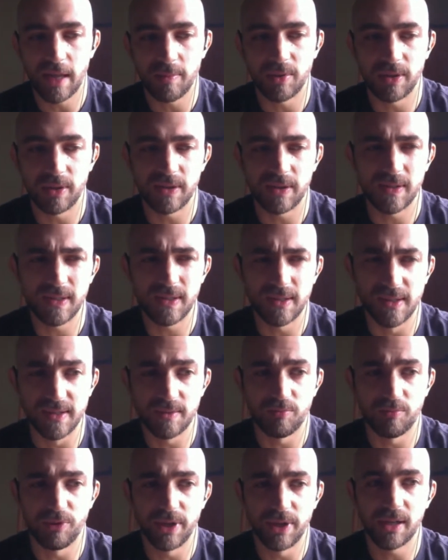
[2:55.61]
but since it's
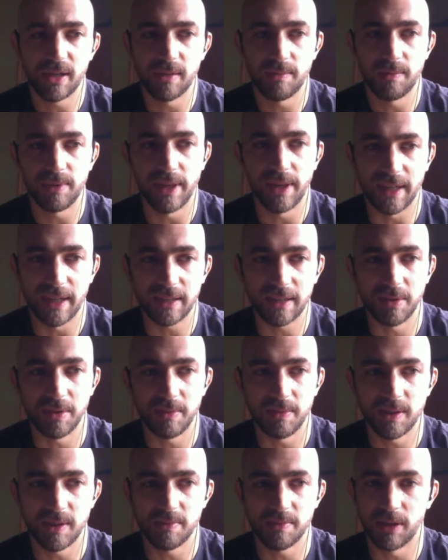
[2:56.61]
pretty complex,
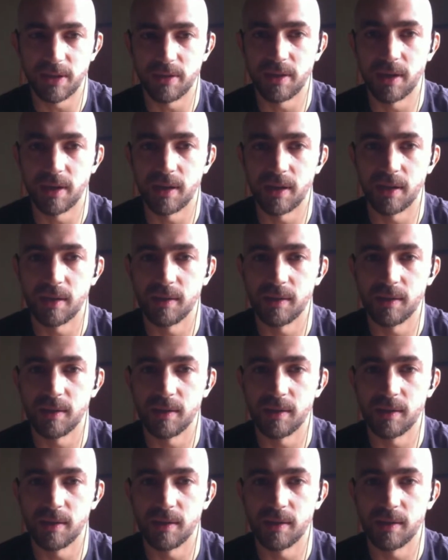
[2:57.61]
maybe it's better